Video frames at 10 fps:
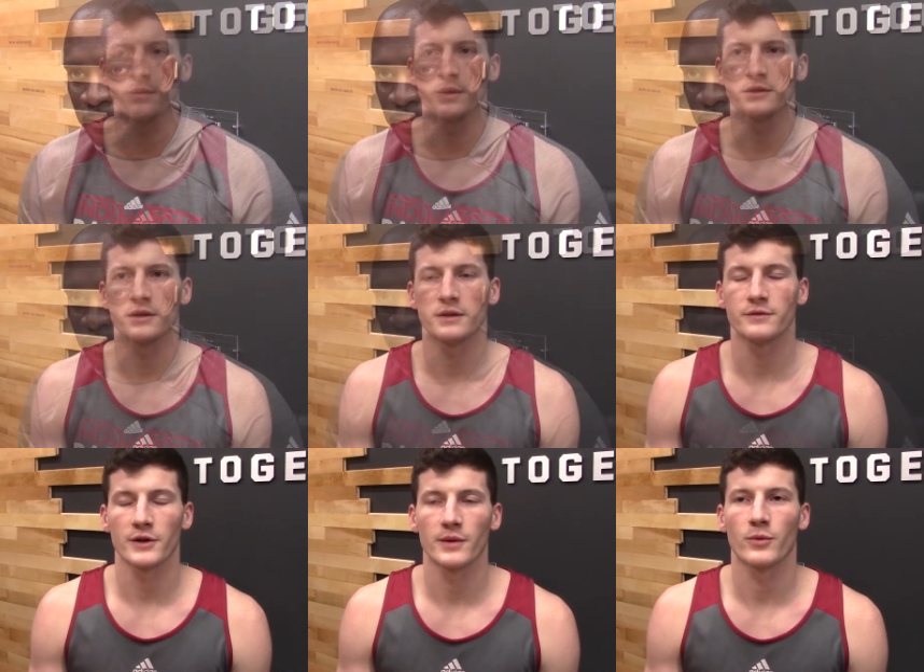It's, it's
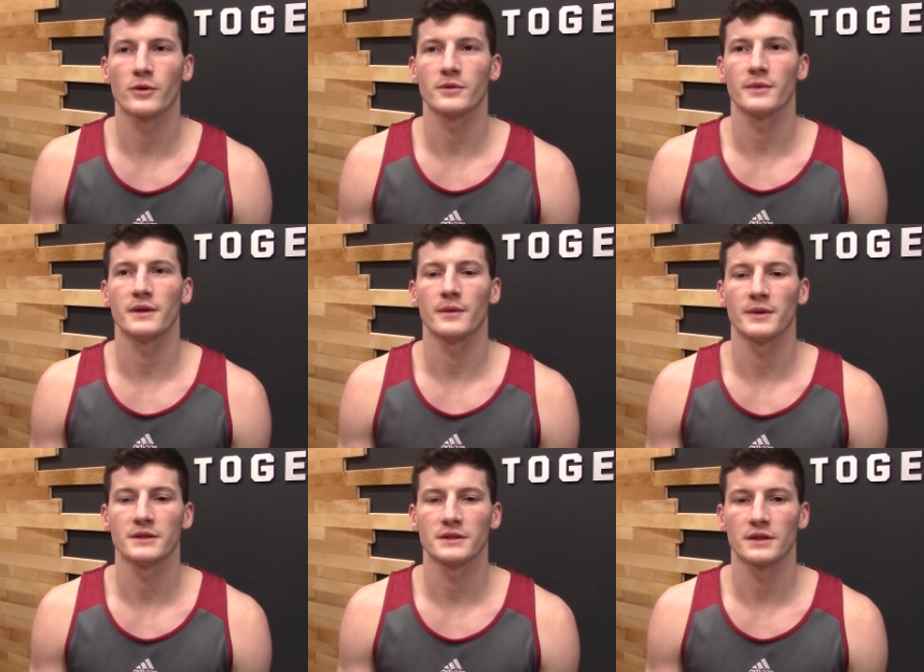very important to me. I
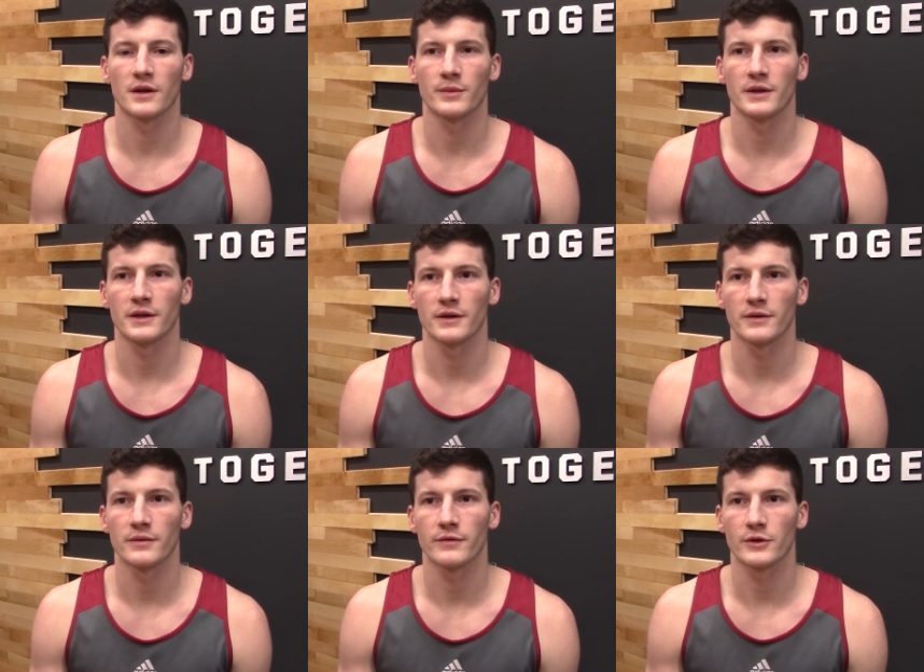mean, just to come in
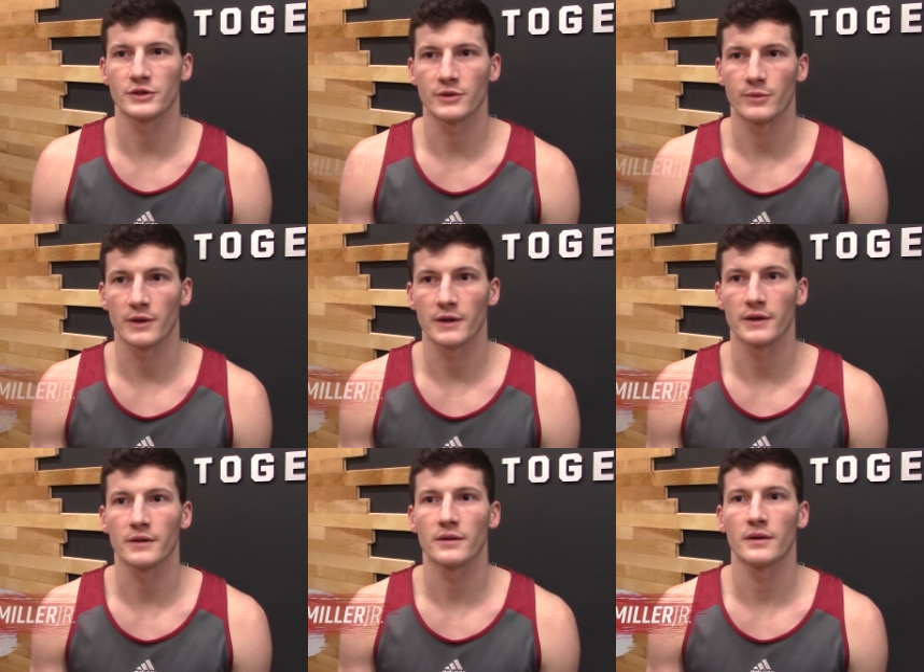here, first year player,
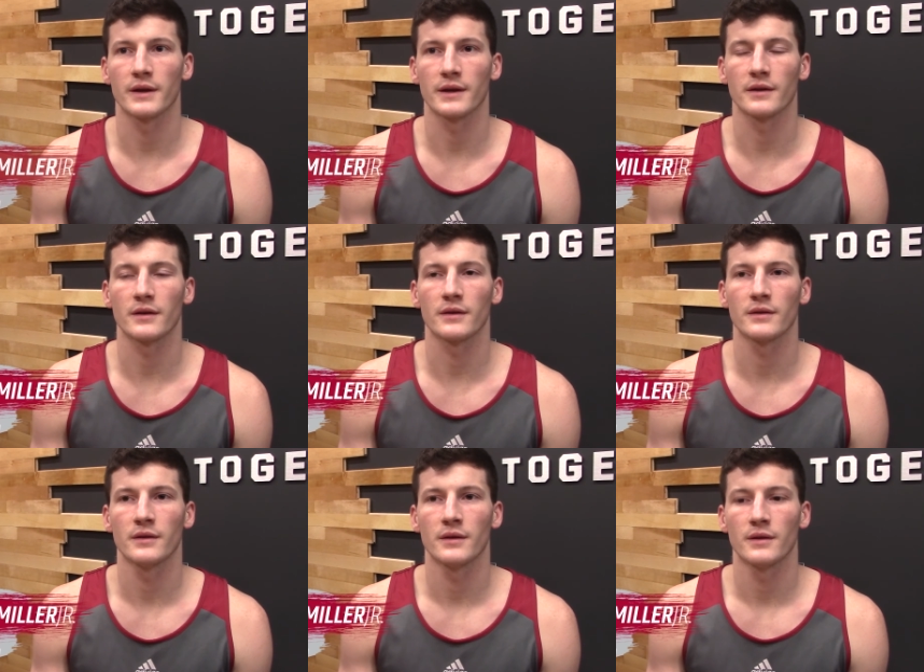and and
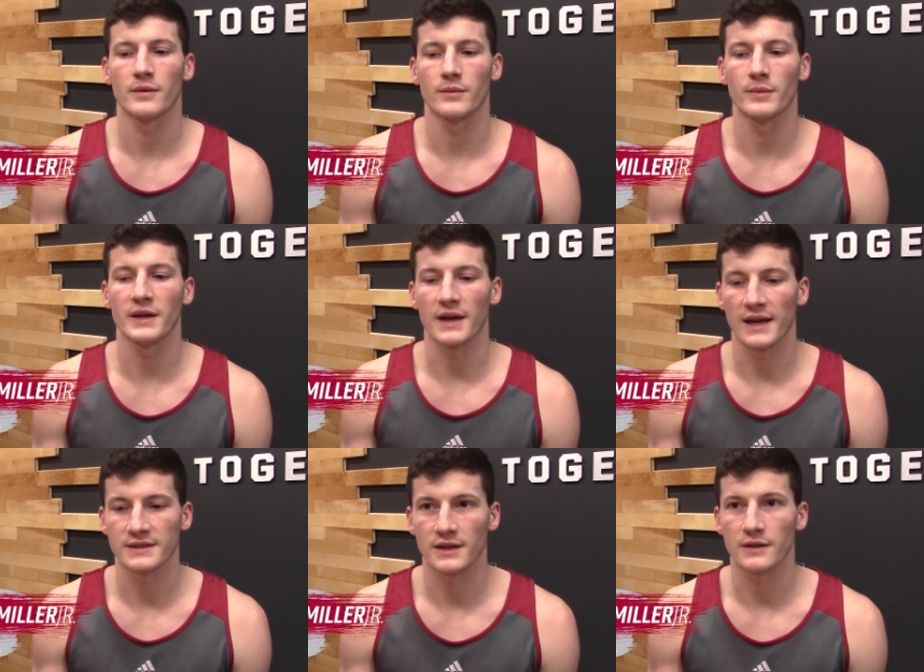uh, be an
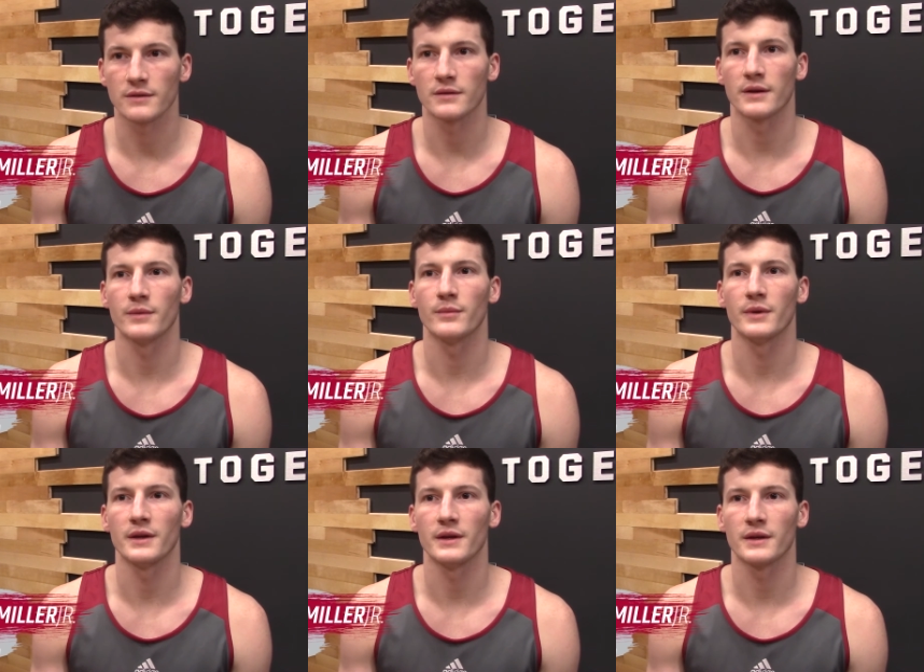asset and
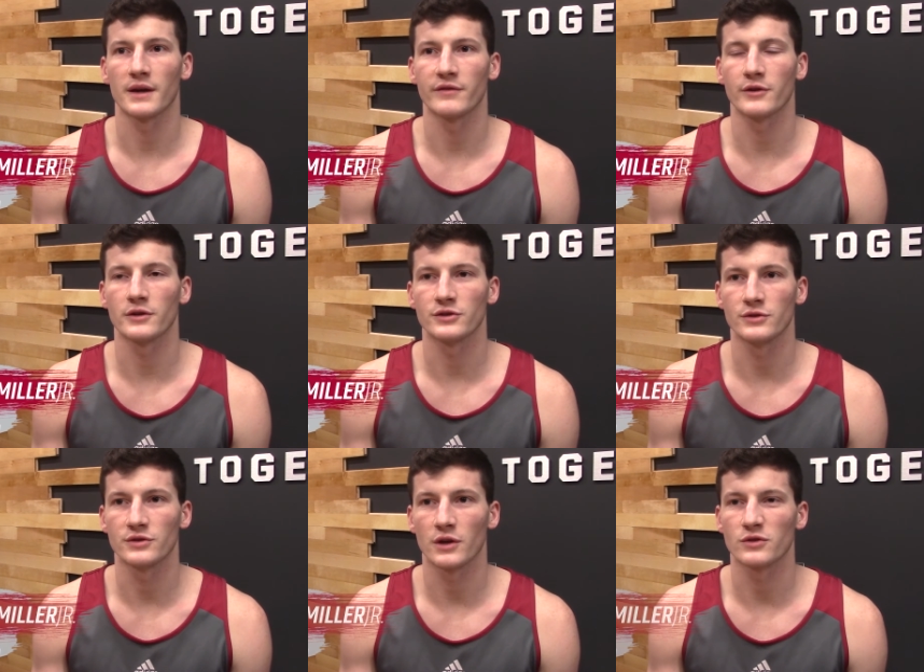be kind of fill the
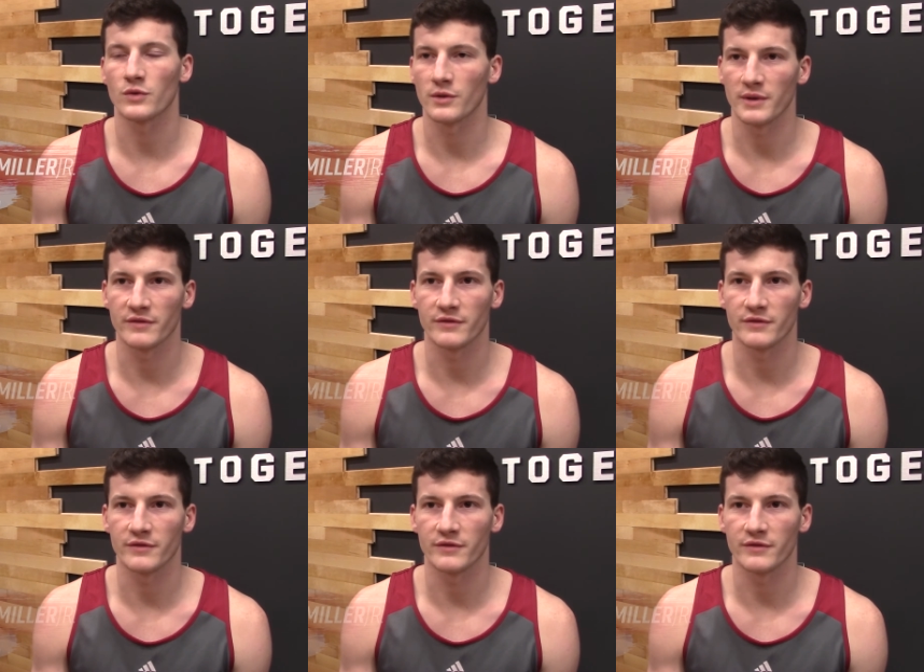shoes coach wanted me to